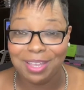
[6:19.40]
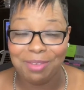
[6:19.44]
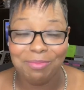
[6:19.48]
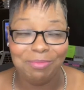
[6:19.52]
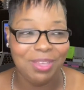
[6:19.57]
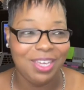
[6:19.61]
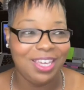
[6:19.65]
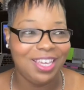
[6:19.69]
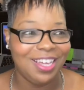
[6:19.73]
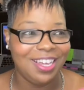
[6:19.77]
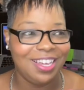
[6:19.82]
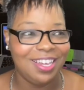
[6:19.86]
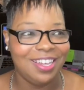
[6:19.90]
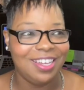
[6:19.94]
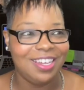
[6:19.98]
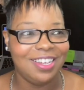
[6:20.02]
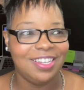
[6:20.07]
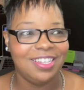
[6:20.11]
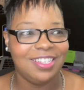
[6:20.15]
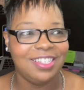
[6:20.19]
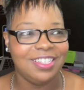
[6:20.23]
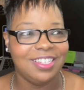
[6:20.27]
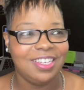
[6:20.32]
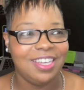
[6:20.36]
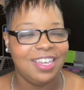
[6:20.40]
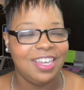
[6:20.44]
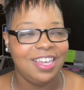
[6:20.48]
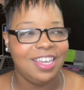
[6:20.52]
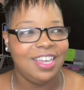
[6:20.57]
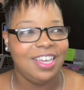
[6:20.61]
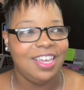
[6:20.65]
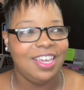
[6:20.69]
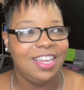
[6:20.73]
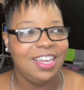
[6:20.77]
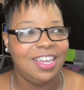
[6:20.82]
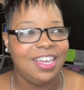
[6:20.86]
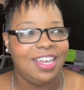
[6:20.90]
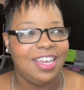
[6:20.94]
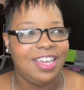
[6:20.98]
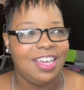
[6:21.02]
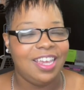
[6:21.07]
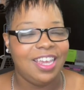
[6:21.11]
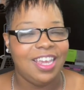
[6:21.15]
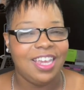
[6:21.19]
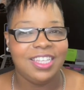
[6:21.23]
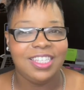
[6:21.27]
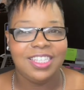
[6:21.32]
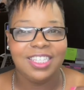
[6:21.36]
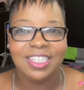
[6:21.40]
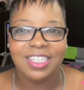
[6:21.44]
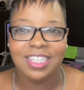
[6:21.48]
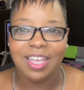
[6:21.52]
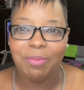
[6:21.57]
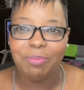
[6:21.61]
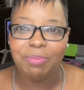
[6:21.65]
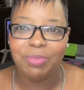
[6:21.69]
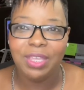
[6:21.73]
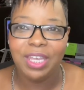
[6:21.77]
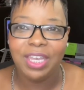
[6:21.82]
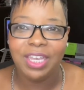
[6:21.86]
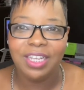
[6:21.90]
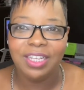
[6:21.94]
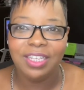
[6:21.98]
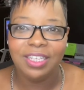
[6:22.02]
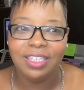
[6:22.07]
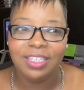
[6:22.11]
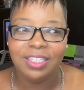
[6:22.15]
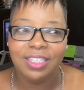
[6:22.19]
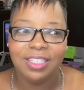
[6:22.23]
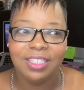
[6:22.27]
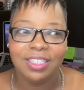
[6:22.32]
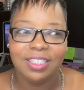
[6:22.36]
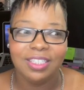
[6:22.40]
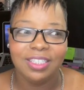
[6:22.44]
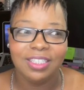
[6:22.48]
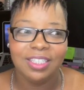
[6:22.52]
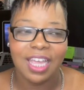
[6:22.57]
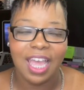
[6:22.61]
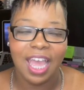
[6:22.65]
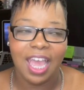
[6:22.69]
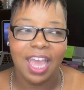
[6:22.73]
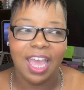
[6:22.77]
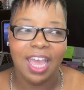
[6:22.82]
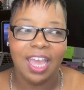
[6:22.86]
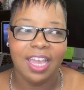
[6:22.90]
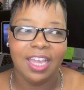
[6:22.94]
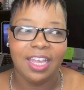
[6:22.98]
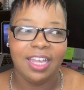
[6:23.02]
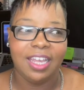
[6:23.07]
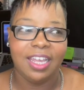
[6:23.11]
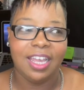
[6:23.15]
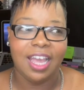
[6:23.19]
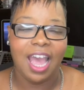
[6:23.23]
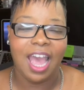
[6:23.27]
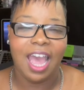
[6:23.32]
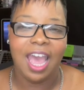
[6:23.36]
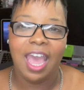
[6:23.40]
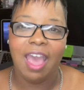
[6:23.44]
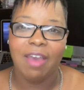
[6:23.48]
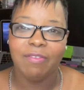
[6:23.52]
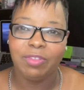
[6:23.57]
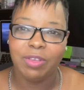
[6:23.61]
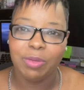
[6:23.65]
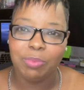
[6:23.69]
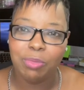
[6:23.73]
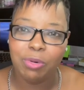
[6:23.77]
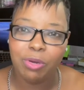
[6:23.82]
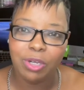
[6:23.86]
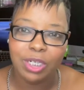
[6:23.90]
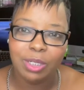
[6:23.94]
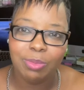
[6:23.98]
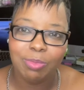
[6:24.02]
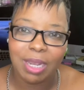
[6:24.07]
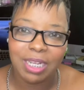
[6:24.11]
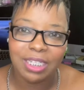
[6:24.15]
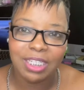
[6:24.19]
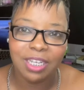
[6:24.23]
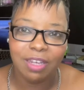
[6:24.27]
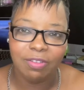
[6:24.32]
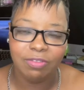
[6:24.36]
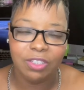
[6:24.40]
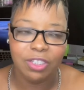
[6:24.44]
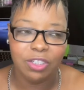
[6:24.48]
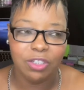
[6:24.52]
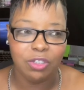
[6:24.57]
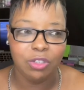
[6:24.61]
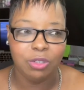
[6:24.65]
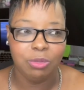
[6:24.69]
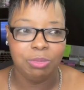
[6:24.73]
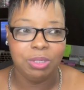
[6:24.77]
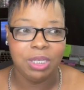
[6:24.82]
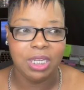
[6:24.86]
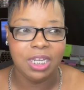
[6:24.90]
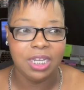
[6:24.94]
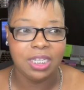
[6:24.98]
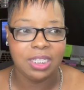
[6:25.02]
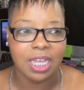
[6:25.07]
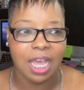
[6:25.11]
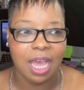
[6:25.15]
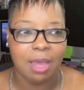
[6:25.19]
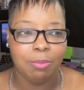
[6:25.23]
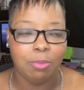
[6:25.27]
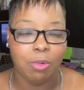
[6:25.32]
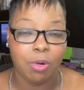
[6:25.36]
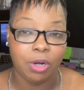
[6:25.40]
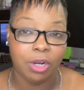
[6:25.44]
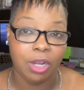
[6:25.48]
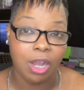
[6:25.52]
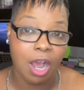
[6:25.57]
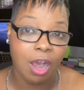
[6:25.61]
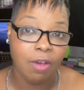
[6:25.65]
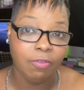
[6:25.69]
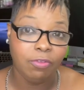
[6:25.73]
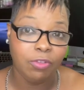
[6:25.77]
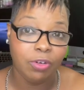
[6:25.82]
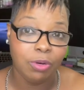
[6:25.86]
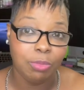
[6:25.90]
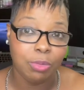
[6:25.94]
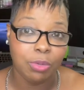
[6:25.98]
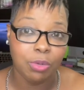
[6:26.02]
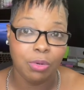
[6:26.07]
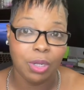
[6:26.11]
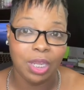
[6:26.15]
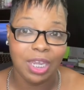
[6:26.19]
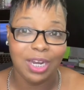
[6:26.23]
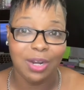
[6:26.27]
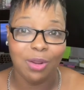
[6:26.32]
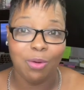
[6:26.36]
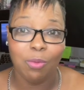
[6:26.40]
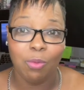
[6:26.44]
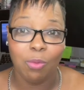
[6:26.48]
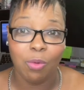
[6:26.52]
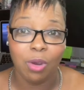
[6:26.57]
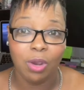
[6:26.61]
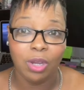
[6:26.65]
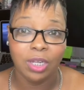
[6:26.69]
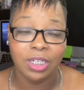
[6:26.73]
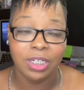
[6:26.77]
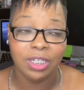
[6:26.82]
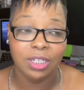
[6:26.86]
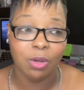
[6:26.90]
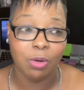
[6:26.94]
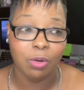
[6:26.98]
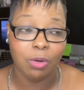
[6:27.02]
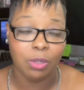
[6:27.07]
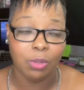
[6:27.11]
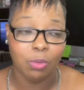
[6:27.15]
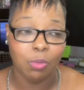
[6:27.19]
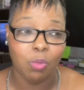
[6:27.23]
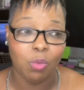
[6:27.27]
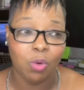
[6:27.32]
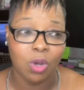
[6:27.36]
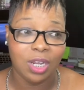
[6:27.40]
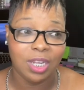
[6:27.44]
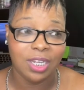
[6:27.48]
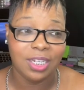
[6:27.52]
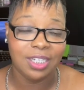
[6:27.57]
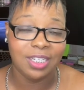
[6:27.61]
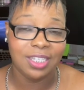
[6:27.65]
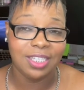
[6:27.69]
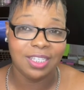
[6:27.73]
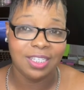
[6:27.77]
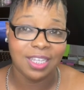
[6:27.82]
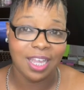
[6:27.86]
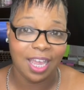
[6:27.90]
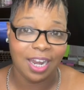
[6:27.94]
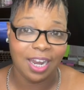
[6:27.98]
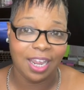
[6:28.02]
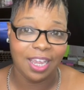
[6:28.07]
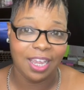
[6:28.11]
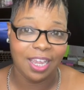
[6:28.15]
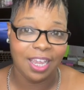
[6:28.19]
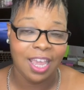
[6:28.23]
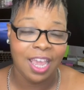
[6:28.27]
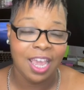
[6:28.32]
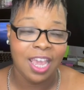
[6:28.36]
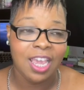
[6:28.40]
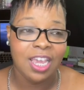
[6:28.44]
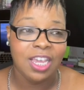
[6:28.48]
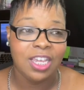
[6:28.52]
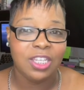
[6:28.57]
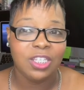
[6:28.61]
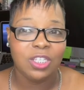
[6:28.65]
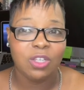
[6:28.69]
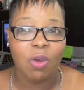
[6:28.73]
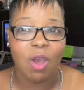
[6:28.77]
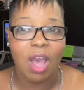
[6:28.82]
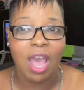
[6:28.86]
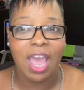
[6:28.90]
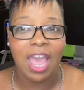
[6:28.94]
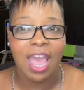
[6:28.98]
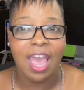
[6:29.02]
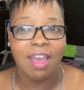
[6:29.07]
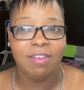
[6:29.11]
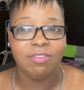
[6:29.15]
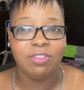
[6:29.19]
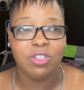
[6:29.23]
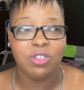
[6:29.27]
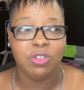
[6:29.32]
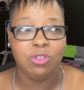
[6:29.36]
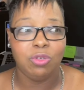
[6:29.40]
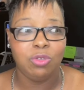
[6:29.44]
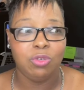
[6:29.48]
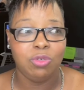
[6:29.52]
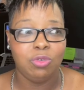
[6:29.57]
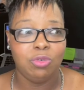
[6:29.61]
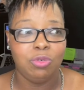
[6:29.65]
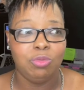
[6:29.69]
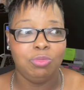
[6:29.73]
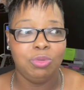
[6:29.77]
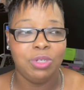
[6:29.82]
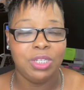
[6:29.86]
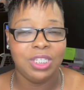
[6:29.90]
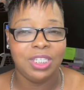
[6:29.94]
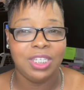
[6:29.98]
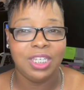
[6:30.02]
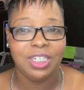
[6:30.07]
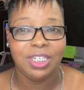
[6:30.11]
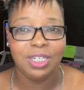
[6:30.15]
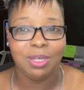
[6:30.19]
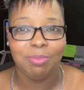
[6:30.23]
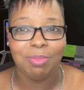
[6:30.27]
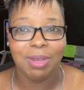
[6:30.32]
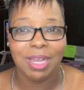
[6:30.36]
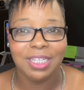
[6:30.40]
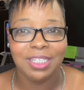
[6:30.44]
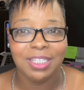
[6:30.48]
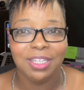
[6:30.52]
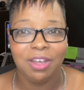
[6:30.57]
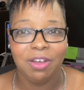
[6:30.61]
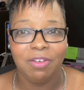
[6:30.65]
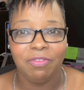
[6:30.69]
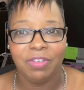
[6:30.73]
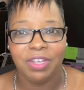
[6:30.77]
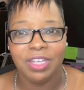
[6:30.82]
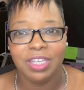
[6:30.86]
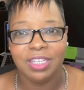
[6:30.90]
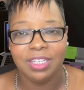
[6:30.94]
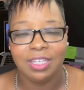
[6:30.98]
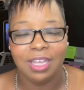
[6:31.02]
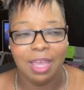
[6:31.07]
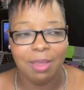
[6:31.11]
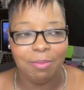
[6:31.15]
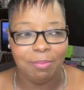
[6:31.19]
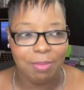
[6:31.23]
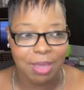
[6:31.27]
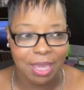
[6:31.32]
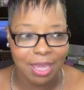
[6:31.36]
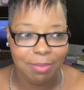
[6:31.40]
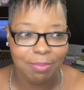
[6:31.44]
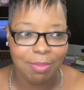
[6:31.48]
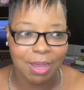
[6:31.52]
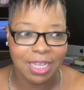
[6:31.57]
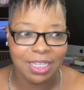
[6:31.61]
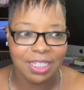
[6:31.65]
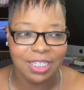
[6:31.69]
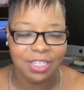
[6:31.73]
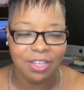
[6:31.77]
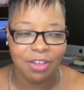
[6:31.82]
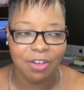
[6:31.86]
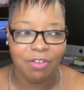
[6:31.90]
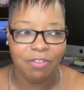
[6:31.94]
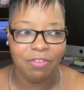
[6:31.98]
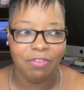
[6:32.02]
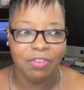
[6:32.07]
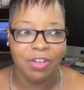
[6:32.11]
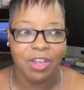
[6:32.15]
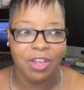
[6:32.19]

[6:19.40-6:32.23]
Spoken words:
because it's something that I have to push myself to do because I'm more comfortable in a one-on-one setting. So I have to position myself and make myself